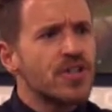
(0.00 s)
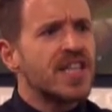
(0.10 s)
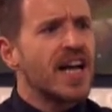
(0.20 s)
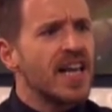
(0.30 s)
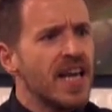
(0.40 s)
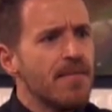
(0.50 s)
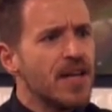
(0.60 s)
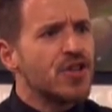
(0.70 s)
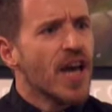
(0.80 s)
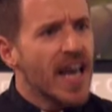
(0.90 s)
that
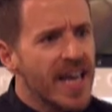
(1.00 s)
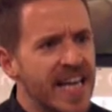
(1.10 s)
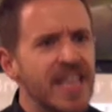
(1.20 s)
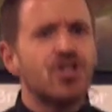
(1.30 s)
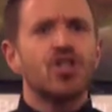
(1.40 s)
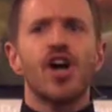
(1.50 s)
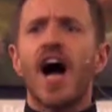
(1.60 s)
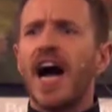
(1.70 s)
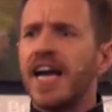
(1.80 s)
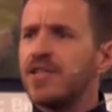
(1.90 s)
image and He
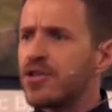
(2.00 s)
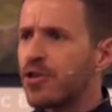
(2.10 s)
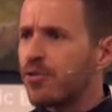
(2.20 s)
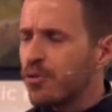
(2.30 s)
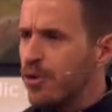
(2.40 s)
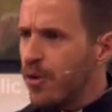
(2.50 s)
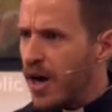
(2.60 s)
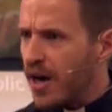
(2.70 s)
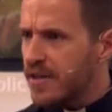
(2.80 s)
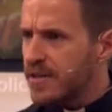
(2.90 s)
shines through
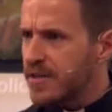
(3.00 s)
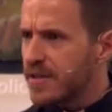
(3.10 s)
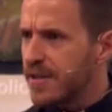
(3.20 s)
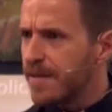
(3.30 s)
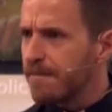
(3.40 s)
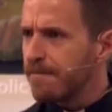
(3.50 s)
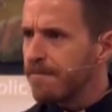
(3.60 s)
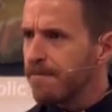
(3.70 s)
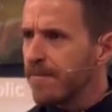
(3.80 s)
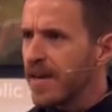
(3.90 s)
us.
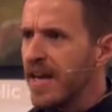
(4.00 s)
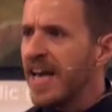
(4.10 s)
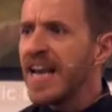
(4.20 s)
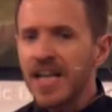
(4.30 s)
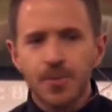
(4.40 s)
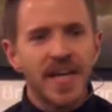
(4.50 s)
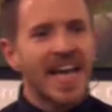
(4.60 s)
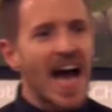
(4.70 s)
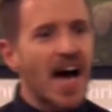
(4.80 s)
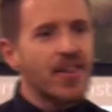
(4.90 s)
And as we
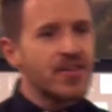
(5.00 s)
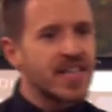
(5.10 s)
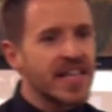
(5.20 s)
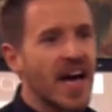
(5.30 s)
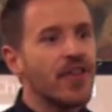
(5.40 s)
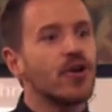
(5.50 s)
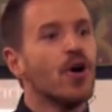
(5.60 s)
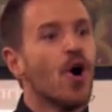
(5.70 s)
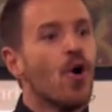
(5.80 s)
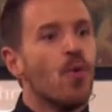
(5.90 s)
gather together,
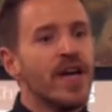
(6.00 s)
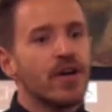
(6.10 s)
we